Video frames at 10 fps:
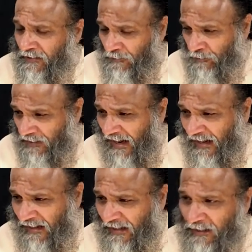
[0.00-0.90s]
to
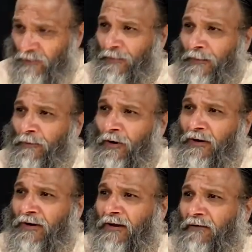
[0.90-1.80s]
die and to be
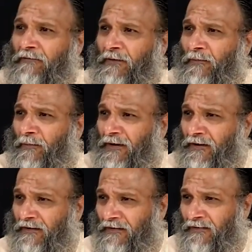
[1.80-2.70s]
born every
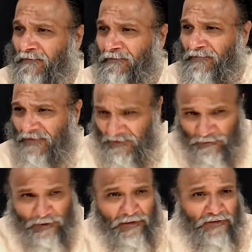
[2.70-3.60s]
moment that's
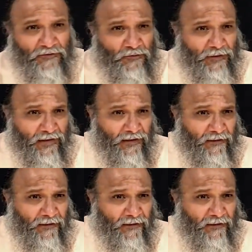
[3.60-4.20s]
what it is doing